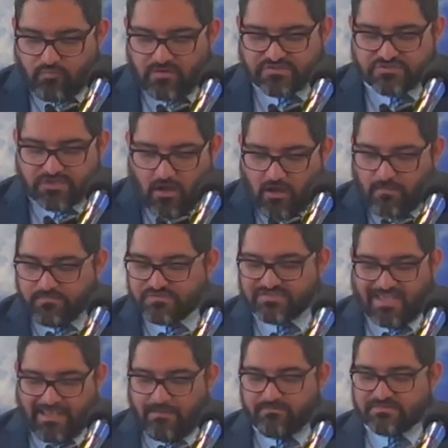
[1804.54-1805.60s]
with psalms,
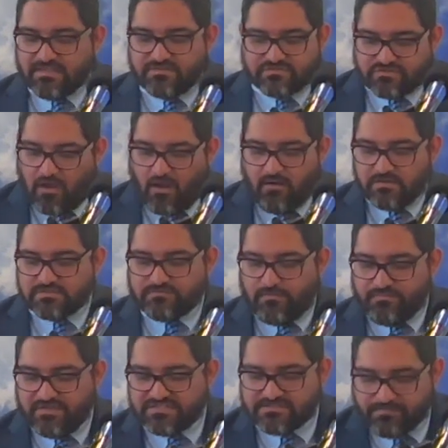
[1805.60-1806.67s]
hymns, and songs from
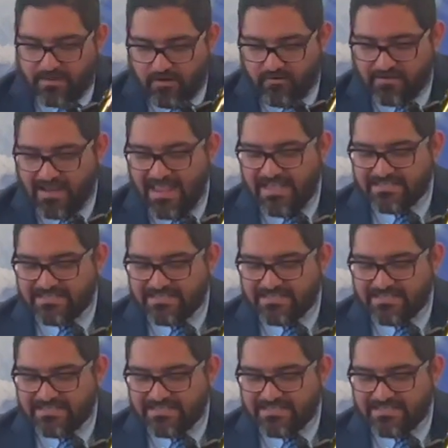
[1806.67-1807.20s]
the Spirit.